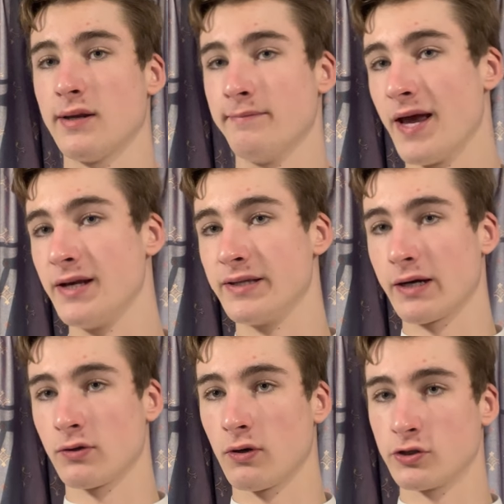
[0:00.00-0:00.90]
made
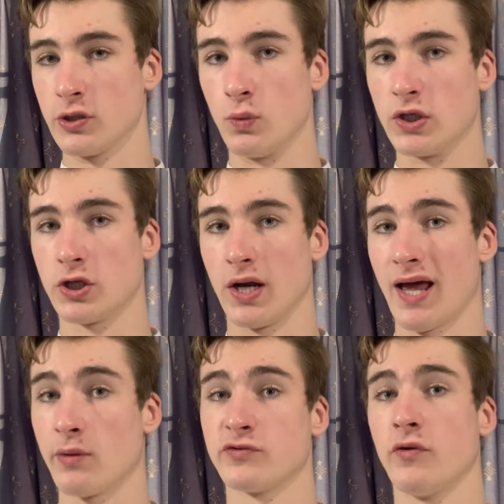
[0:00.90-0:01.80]
technology, which
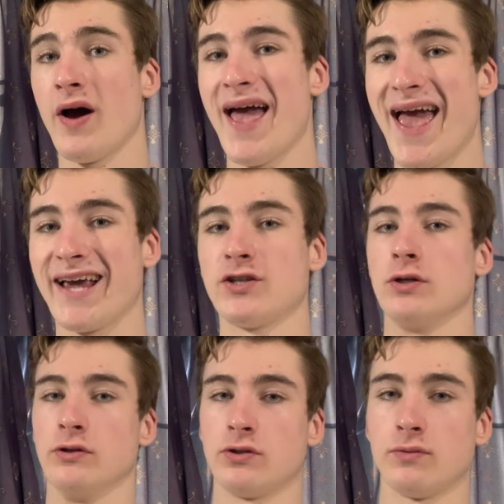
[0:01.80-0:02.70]
allows for
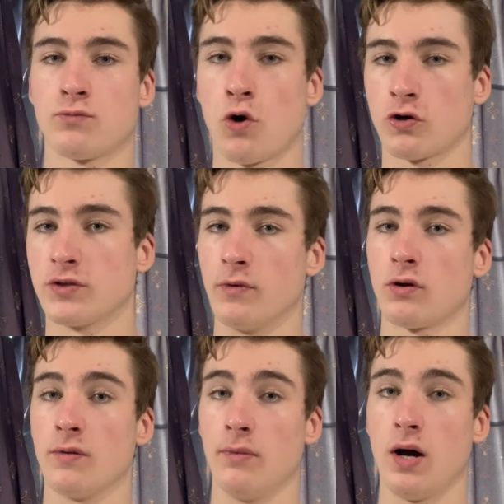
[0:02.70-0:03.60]
excellent proximal
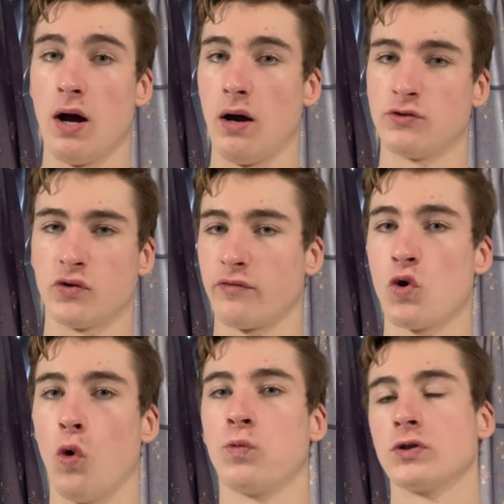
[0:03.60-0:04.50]
sort of
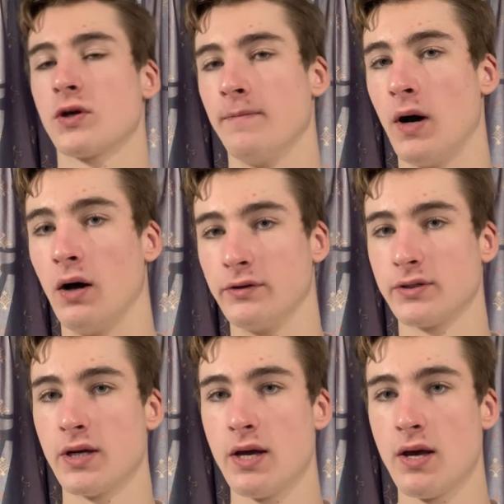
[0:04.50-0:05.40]
corporate command